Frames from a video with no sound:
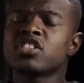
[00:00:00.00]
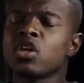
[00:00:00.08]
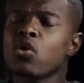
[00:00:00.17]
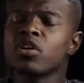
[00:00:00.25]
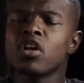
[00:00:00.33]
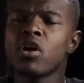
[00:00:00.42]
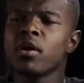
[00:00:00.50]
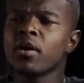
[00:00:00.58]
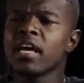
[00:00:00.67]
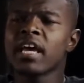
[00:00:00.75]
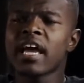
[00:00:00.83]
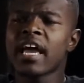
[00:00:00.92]
And so, you know,
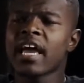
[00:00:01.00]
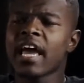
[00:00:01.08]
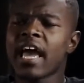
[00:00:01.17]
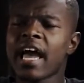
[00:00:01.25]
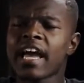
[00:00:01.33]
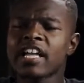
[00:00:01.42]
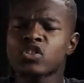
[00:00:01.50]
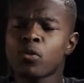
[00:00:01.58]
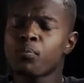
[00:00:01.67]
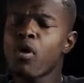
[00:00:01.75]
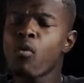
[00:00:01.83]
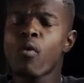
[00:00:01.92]
he I
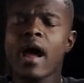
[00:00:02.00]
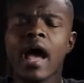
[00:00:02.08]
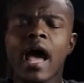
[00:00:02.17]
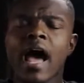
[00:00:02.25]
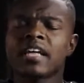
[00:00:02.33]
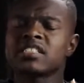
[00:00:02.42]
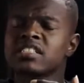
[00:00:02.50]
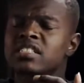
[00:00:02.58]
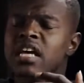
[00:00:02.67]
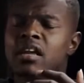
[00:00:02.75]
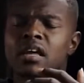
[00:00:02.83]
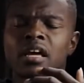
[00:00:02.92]
got to a point where I,
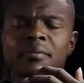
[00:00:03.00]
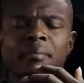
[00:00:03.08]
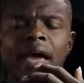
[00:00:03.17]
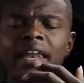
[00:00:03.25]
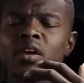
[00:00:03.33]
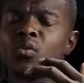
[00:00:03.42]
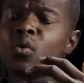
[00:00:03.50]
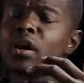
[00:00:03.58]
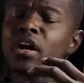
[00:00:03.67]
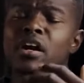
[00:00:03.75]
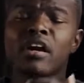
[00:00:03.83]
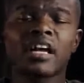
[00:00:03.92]
just I like I
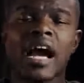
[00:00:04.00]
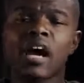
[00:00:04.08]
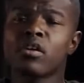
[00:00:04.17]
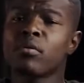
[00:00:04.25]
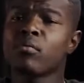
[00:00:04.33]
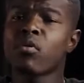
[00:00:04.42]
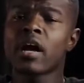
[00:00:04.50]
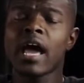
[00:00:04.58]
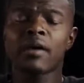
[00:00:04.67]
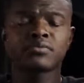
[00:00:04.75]
didn't want to hear God no more.